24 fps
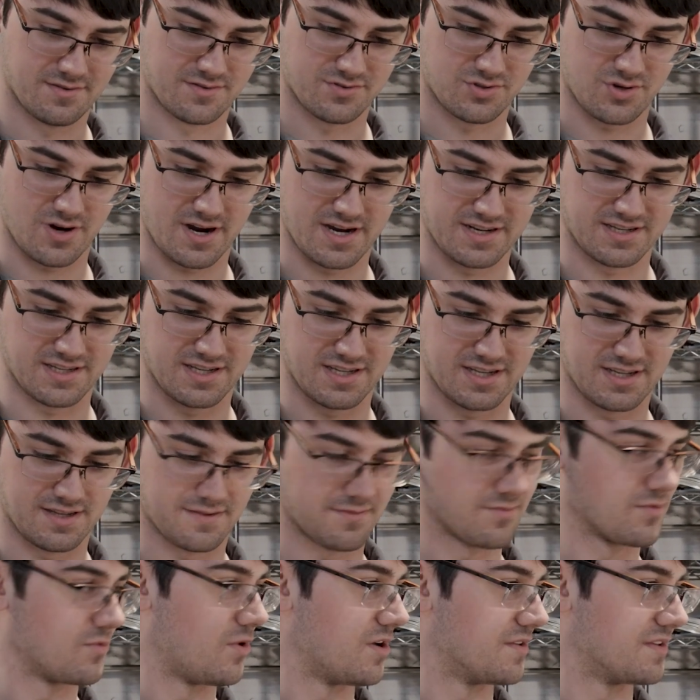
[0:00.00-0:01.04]
Trying to,
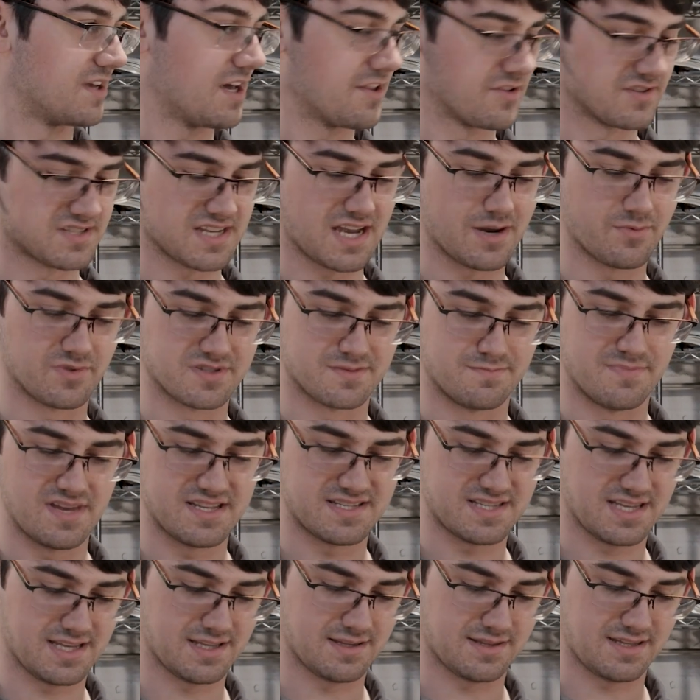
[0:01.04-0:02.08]
well, the other side was
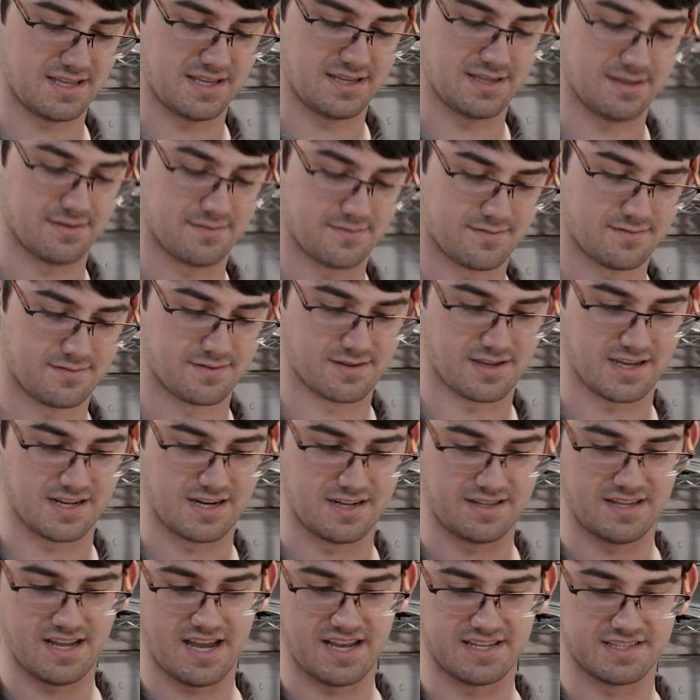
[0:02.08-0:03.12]
missing the kind
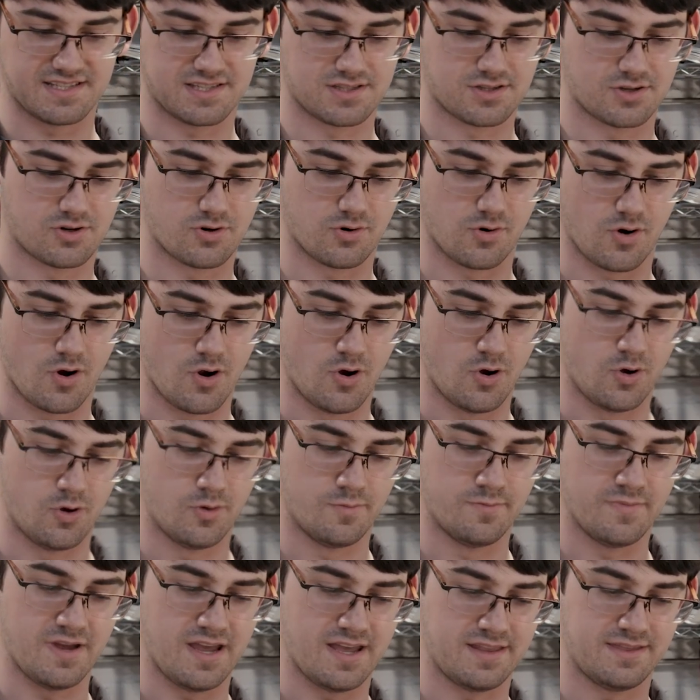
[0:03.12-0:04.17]
of nice
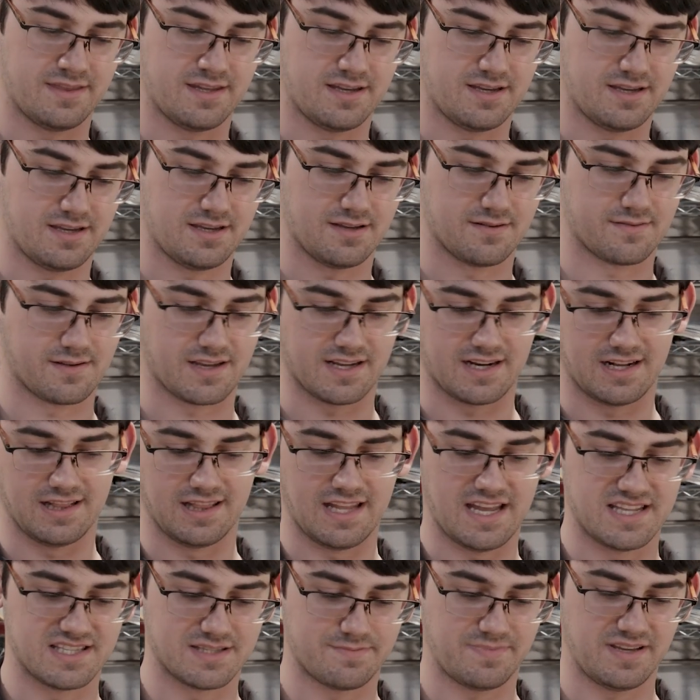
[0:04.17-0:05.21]
chrome and the kind of
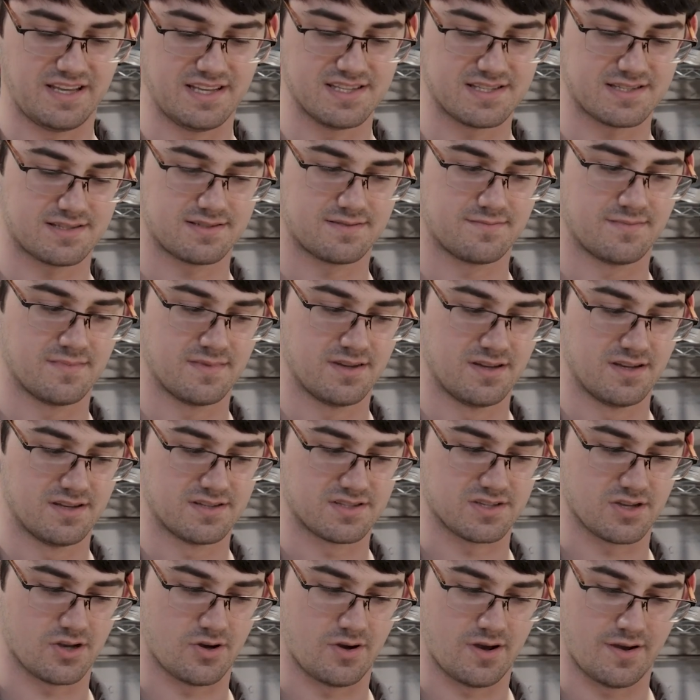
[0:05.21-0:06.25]
lens piece.
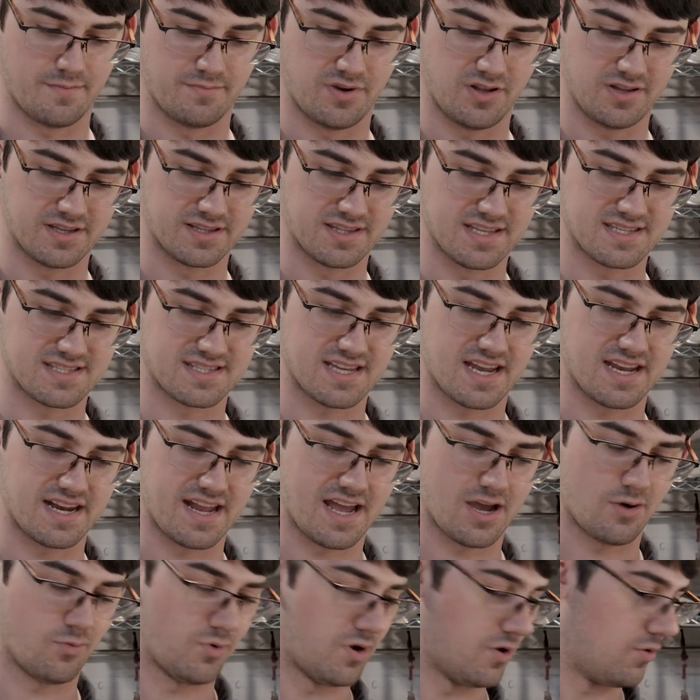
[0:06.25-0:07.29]
So I'm pulling this side
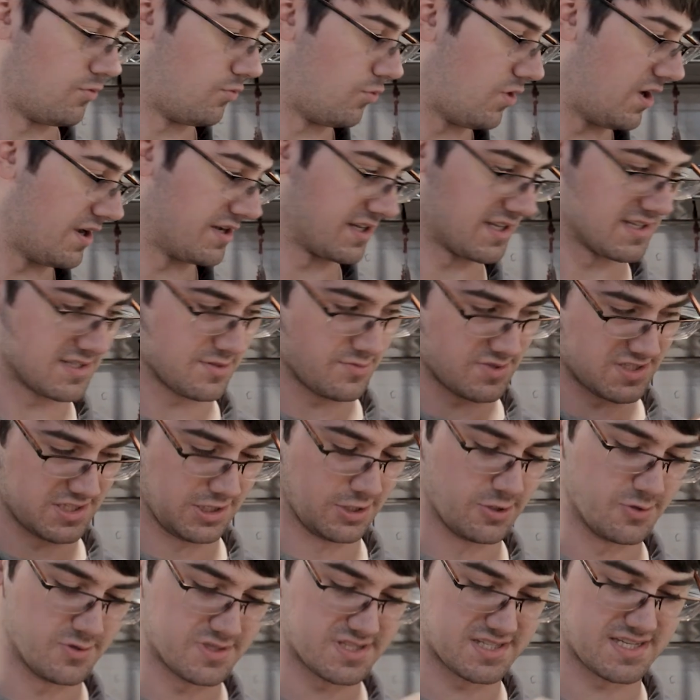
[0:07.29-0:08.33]
out, well, one, because it was
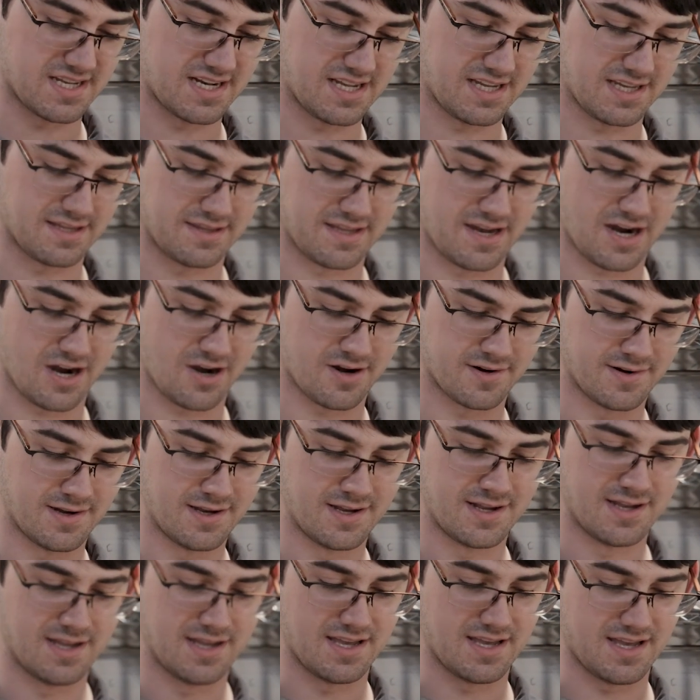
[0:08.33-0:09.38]
loose sitting in there,
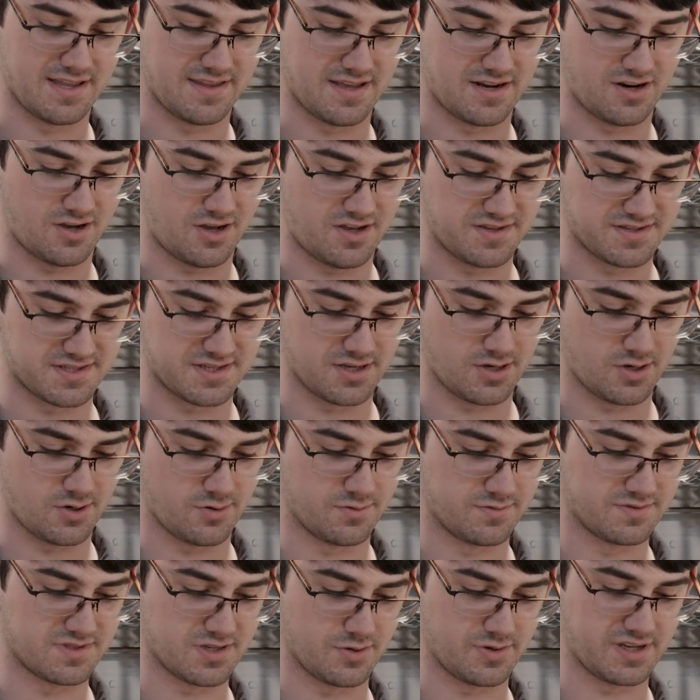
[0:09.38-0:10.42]
and then
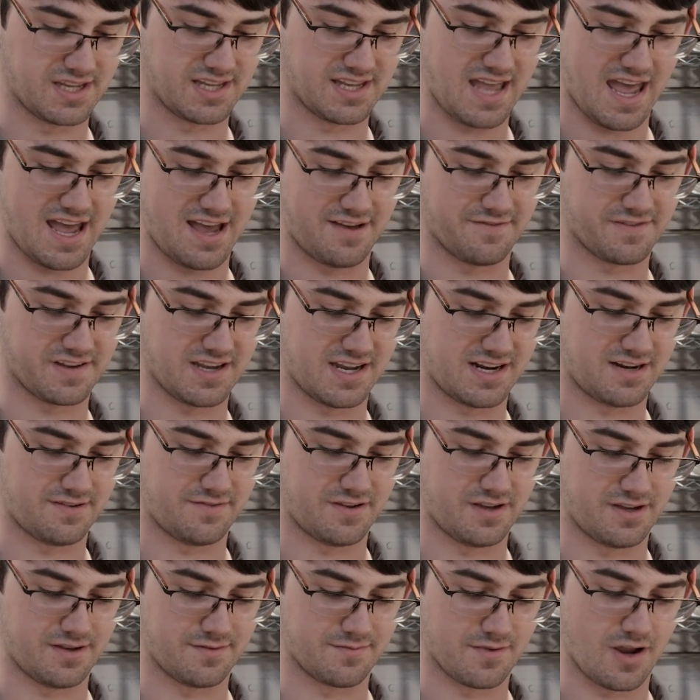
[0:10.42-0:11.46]
also so we can have kind of
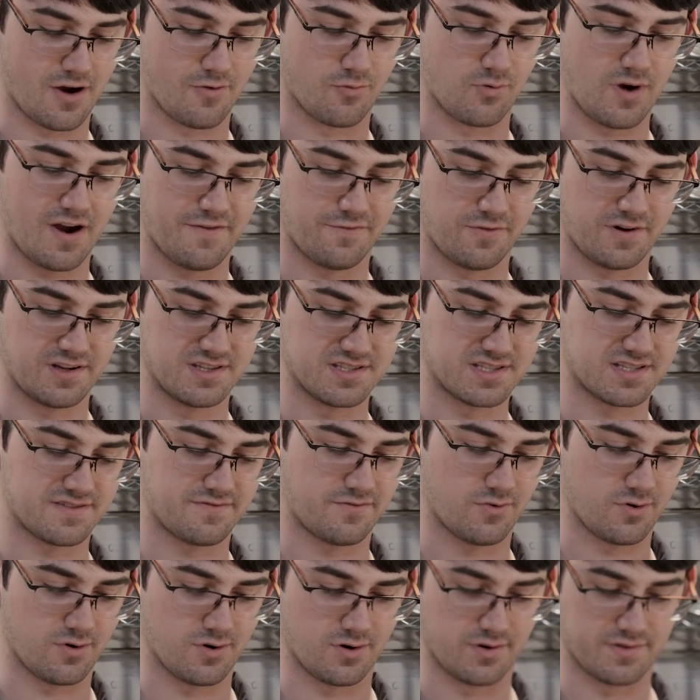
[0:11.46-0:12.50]
a reference
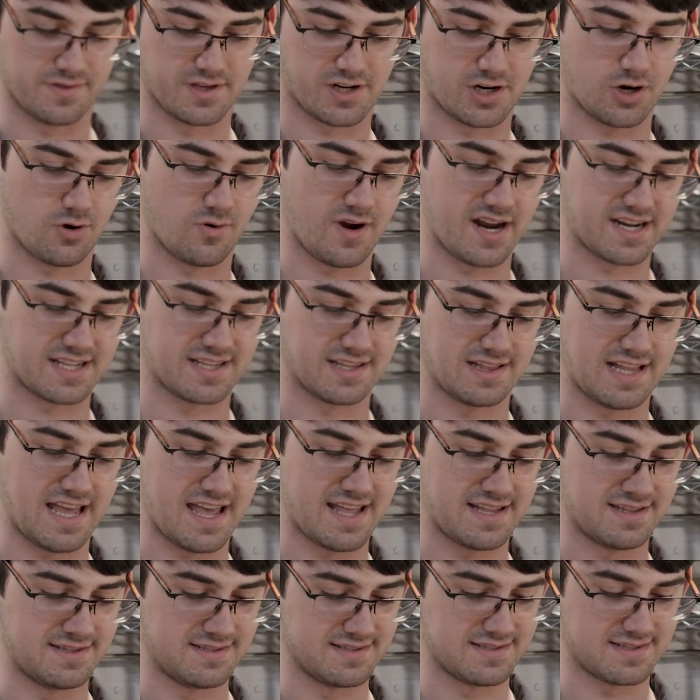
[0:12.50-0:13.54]
for the correct
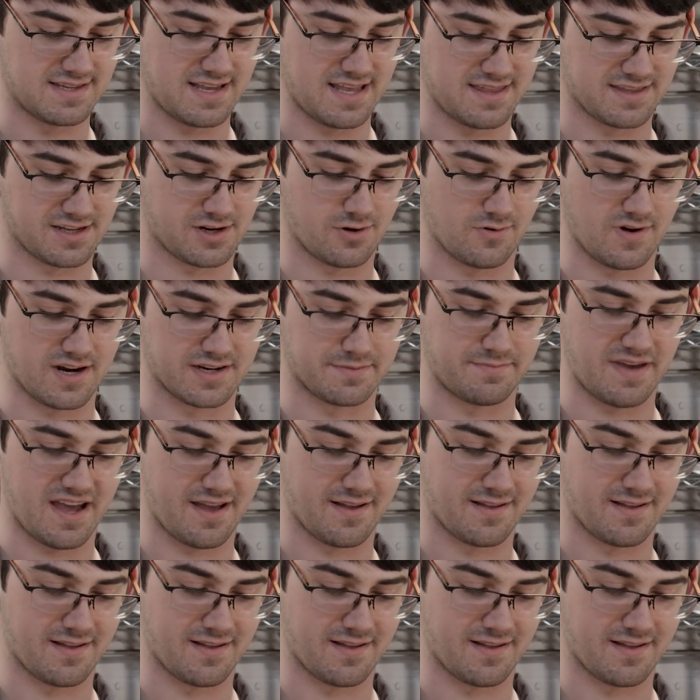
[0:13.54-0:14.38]
lens and the correct